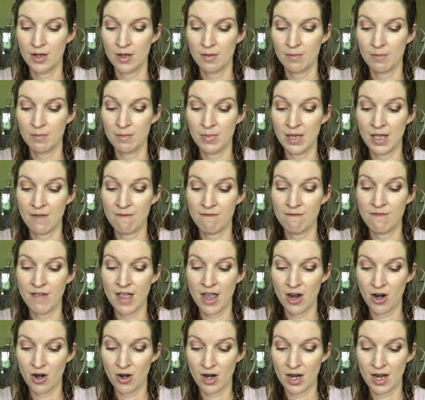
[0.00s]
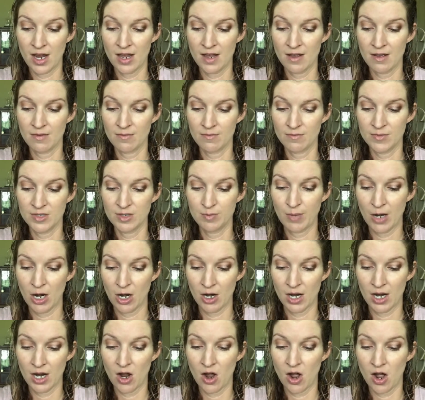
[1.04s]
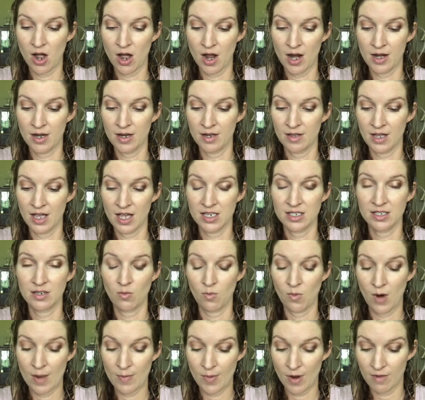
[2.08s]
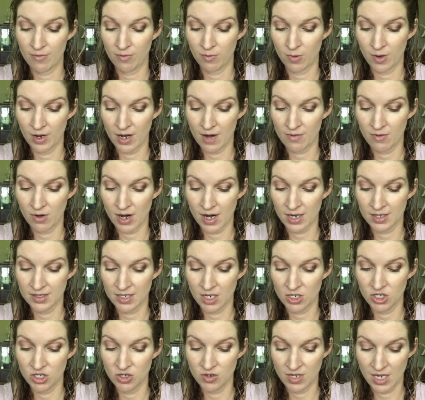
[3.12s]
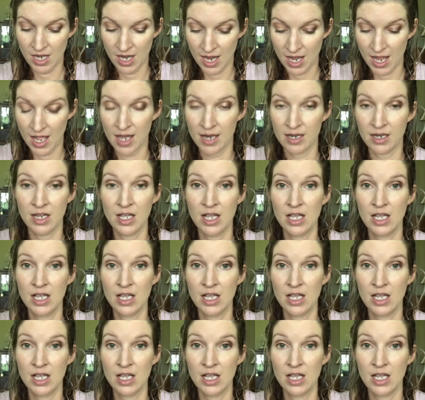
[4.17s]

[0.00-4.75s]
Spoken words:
be very sparing on it. Wipe off whatever excess you can.